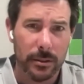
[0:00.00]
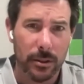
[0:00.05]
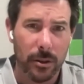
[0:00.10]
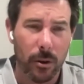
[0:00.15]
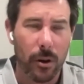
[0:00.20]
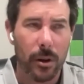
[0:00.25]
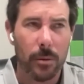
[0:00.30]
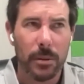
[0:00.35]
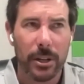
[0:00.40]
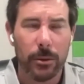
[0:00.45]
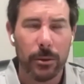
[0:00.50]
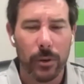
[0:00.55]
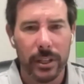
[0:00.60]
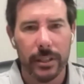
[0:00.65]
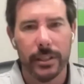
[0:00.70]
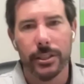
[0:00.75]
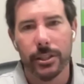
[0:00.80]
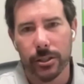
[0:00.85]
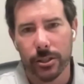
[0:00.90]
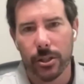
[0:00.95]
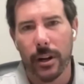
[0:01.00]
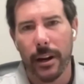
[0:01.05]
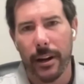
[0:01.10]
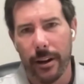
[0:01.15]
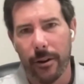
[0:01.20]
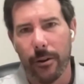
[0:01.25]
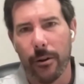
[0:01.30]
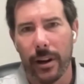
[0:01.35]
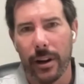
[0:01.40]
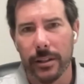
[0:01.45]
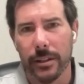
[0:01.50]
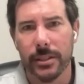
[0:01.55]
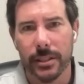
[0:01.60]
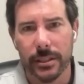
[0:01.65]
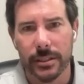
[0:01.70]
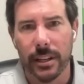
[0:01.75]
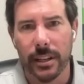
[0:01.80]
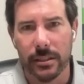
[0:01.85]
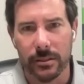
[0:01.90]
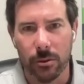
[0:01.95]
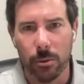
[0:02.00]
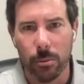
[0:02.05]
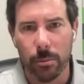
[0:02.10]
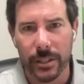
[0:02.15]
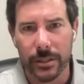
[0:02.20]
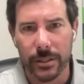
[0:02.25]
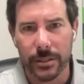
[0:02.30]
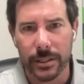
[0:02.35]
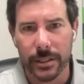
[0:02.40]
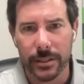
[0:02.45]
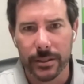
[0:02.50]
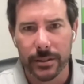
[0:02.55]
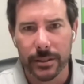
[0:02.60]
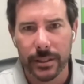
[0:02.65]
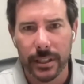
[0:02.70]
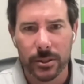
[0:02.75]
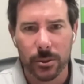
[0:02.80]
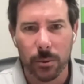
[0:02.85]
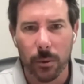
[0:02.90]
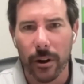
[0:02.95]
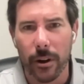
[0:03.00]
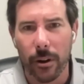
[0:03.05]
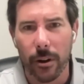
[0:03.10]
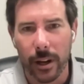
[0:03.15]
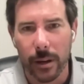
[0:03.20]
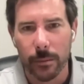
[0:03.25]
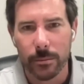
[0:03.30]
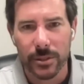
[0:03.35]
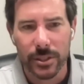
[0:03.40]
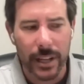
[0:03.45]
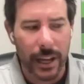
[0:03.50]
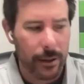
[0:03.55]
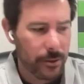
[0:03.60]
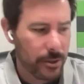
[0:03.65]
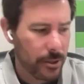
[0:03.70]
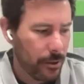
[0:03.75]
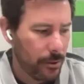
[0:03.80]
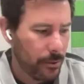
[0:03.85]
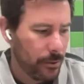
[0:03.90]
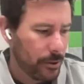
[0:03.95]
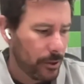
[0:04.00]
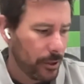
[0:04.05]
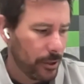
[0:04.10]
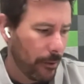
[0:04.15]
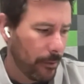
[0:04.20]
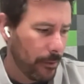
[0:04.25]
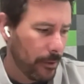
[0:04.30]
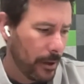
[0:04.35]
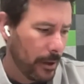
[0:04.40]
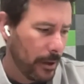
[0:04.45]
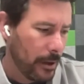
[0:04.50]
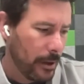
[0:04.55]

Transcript: Or am I really just trying to create a successful business? And that's where it all comes down to. So